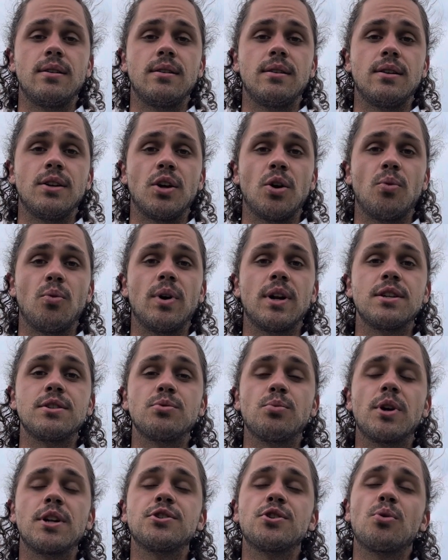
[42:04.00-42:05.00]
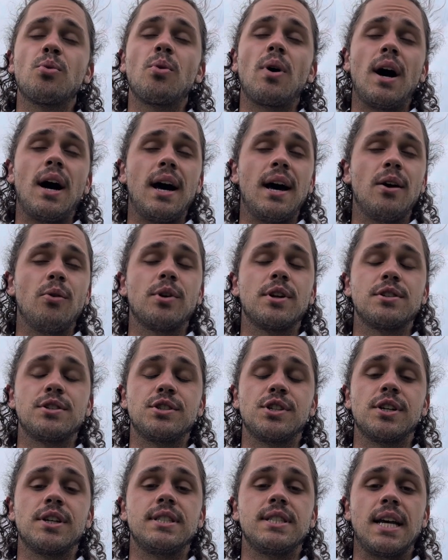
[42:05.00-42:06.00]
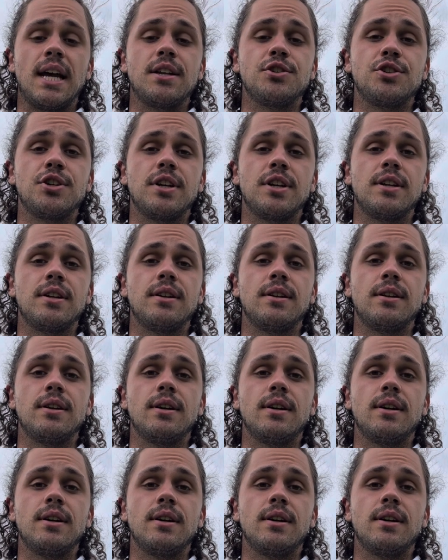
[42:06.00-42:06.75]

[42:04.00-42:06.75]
You know, what is your why? What is your intention?